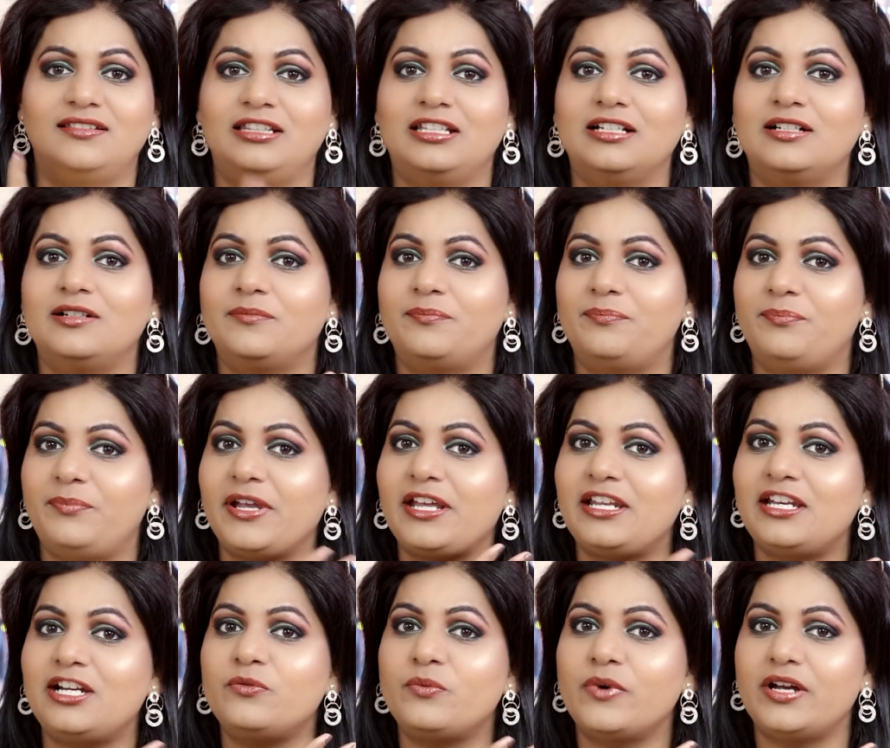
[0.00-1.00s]
The
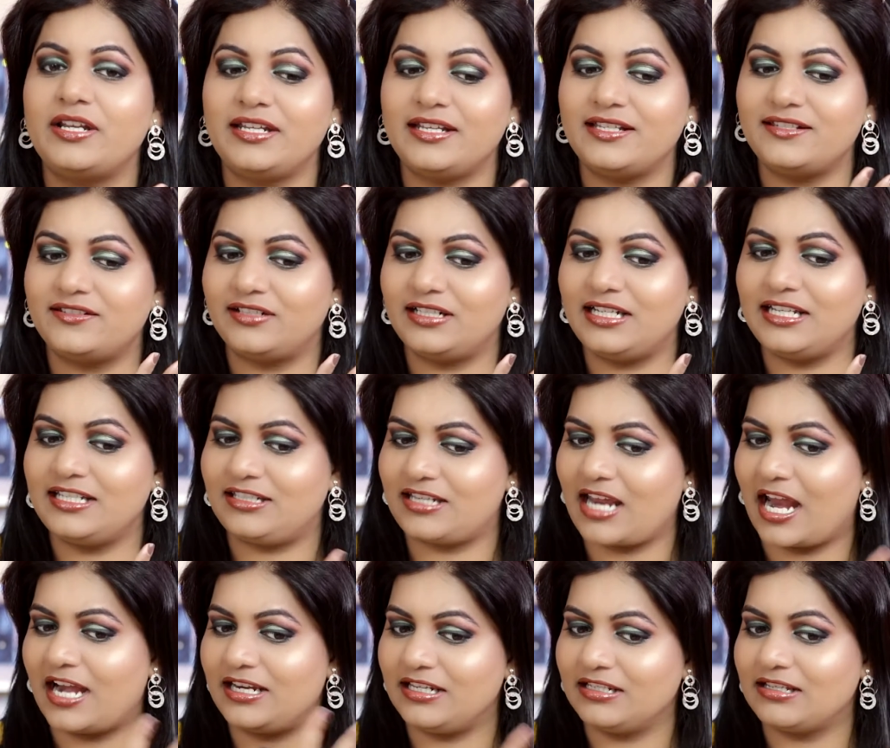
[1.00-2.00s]
paler one is really
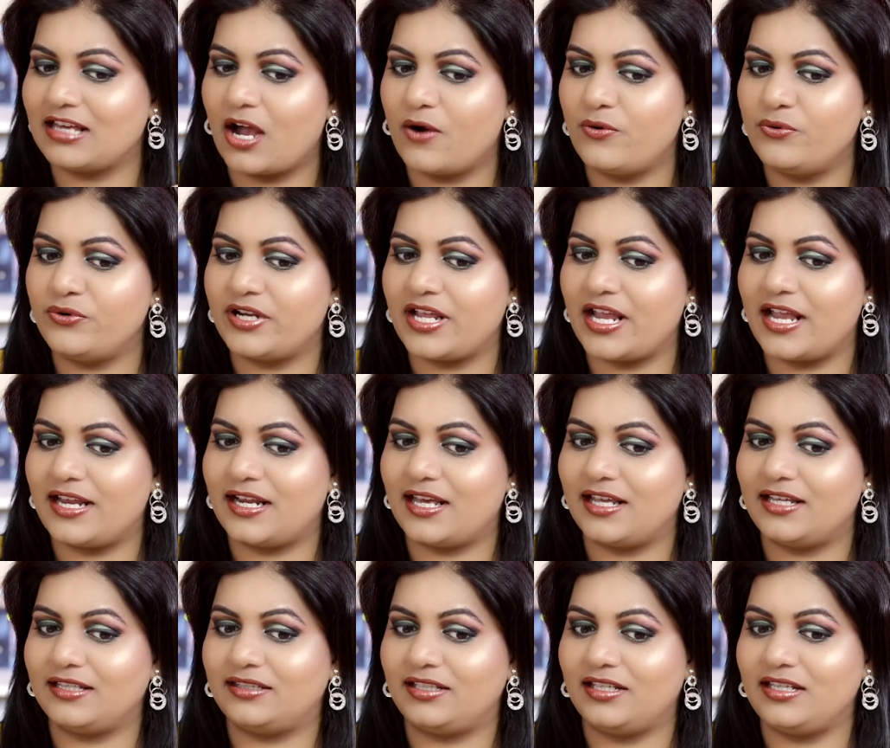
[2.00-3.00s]
standing out, and
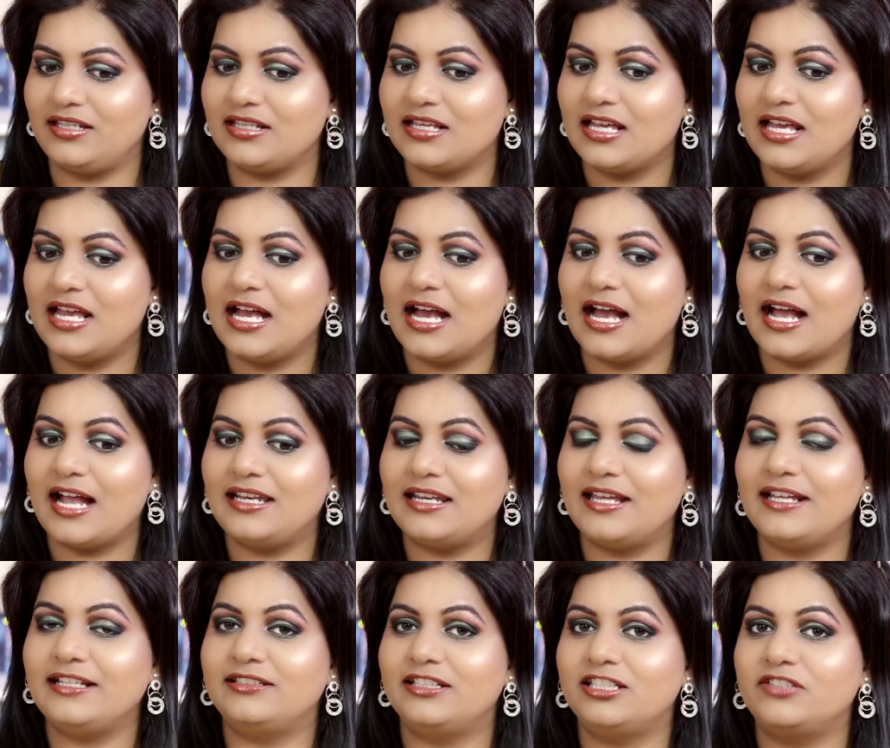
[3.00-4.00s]
I think I
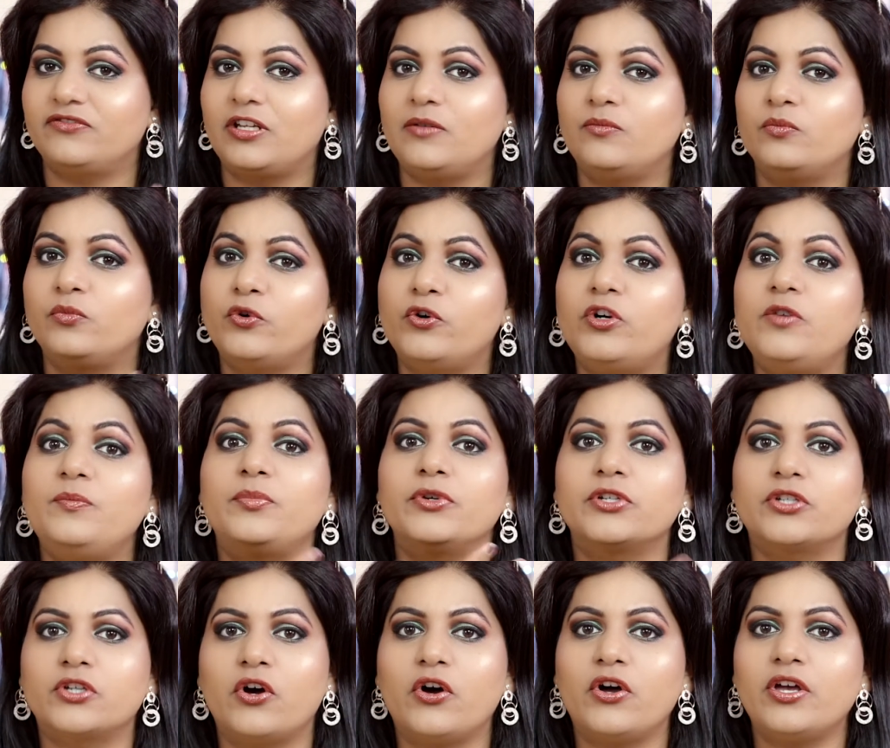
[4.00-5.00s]
like this one more
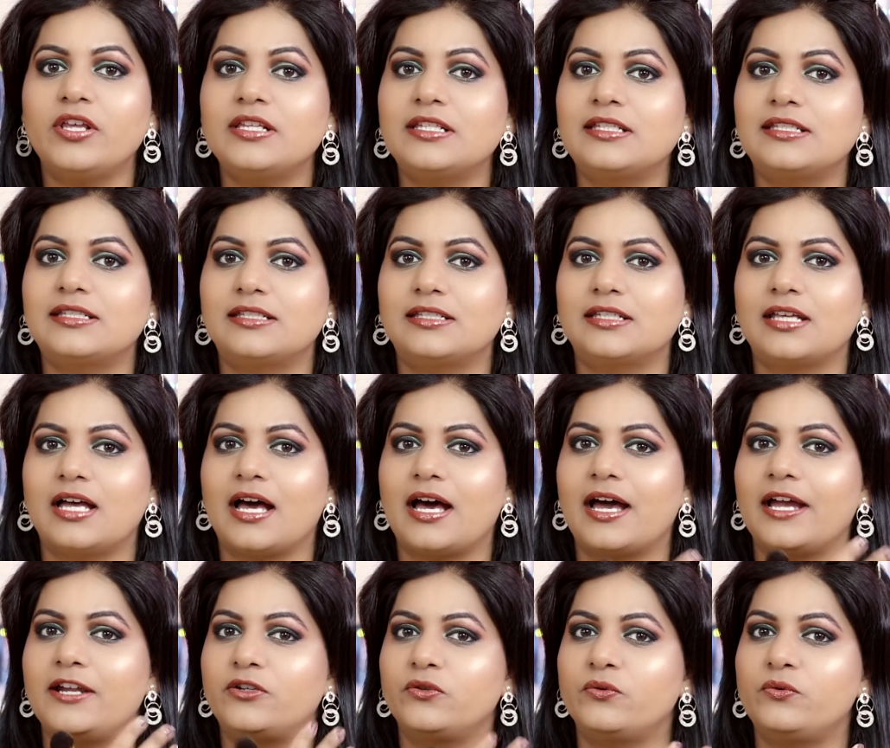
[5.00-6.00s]
because
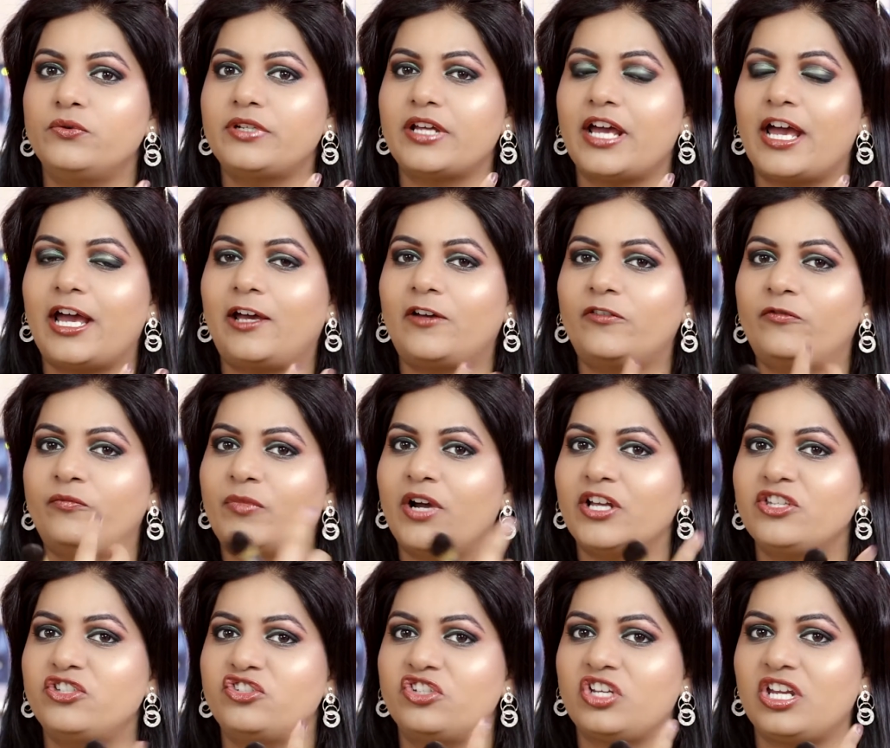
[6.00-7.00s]
I don't have
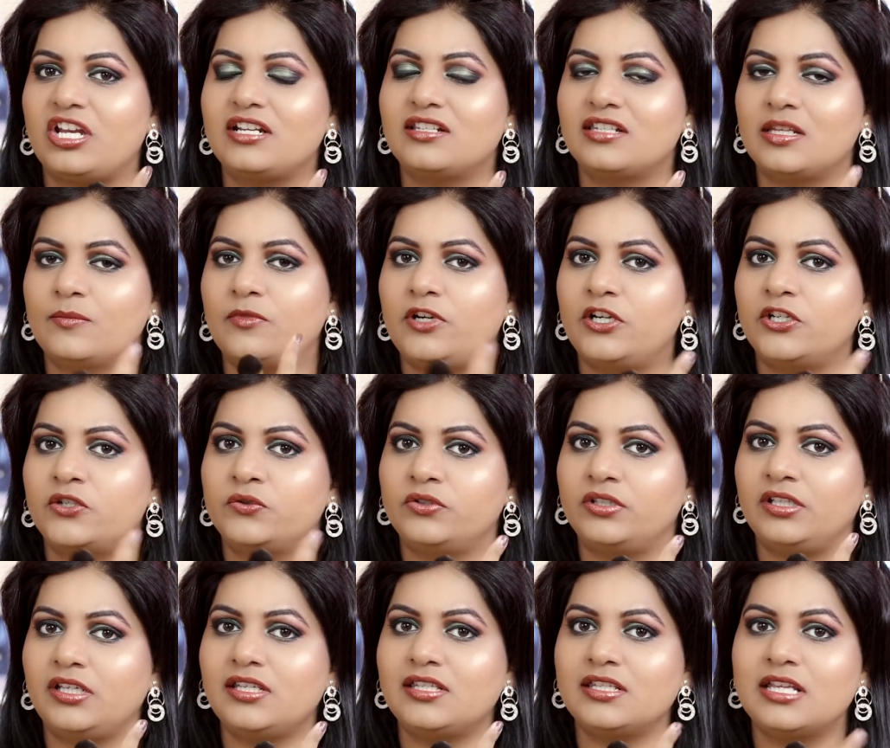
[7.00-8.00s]
much shades similar to
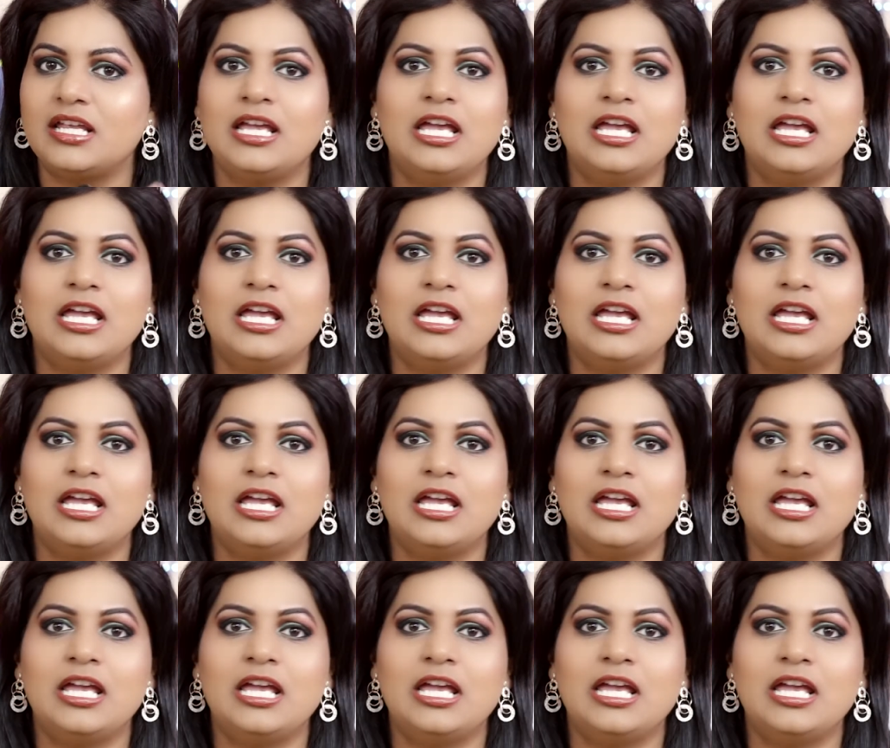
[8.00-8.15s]
this.